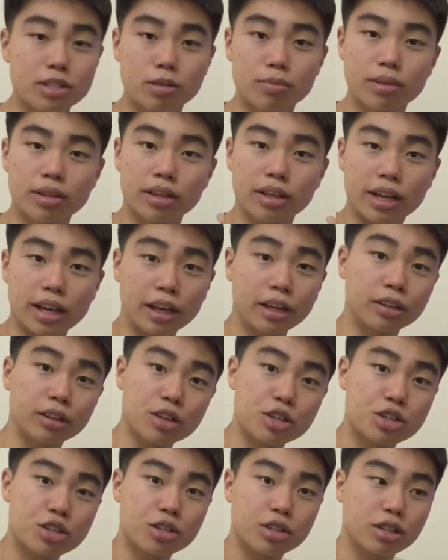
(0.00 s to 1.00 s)
some of the
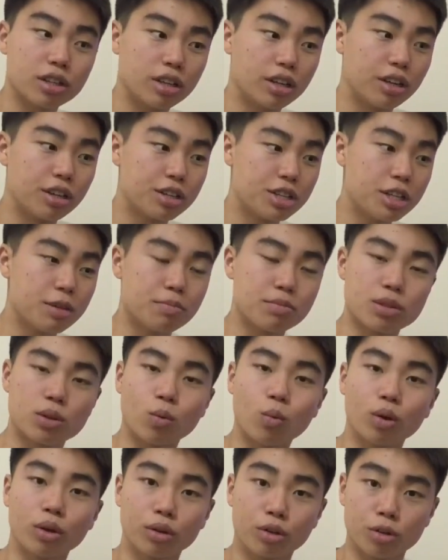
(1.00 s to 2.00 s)
English teams
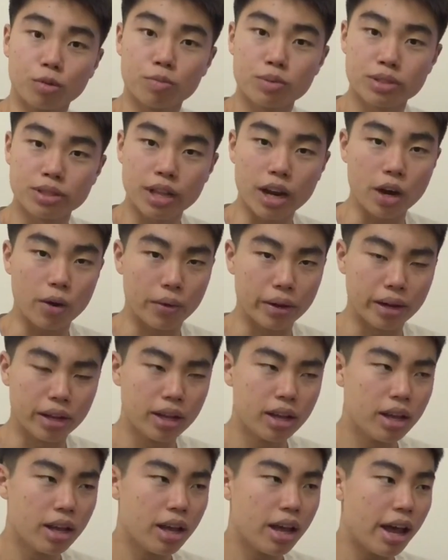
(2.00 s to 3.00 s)
and what groups they're in.
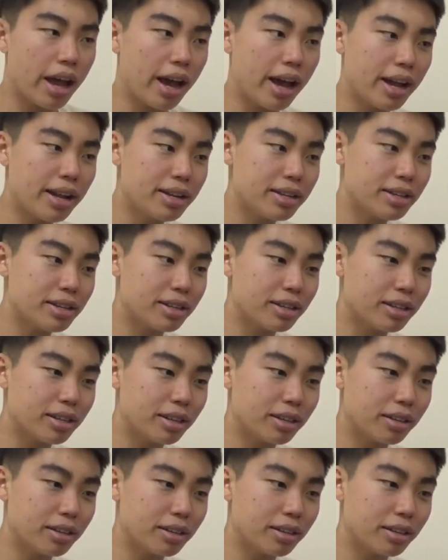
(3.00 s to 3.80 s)
And